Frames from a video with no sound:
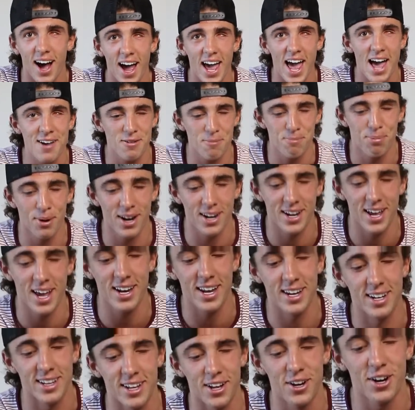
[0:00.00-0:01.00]
I haven't put it
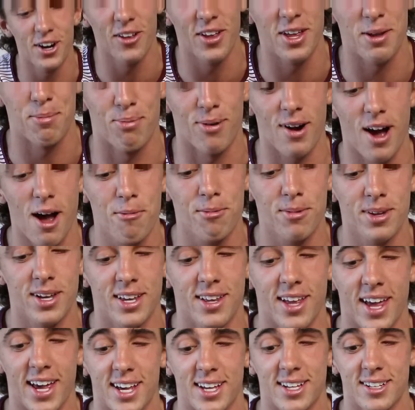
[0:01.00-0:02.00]
in literally probably
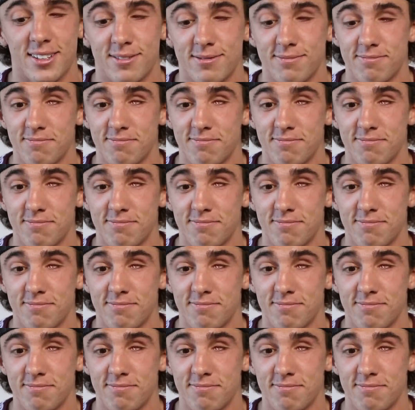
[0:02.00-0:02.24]
like